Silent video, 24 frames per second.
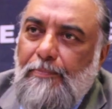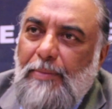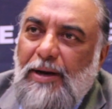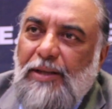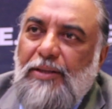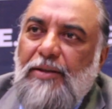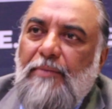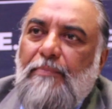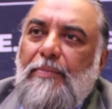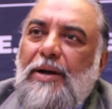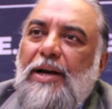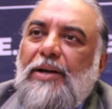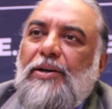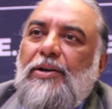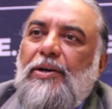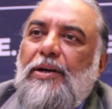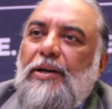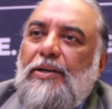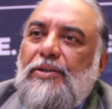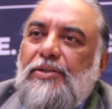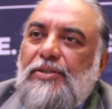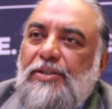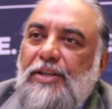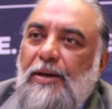
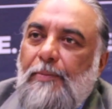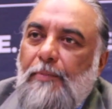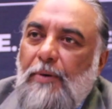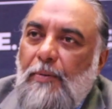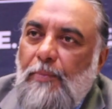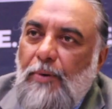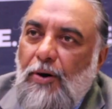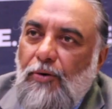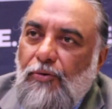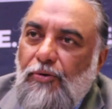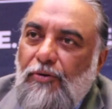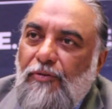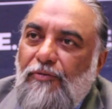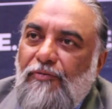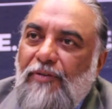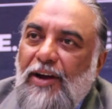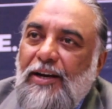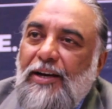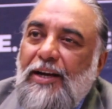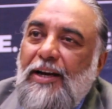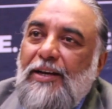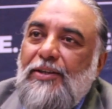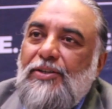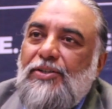mathematics, some amount of
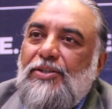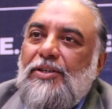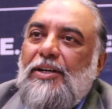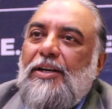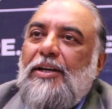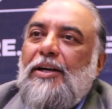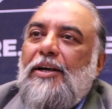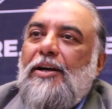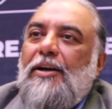finance.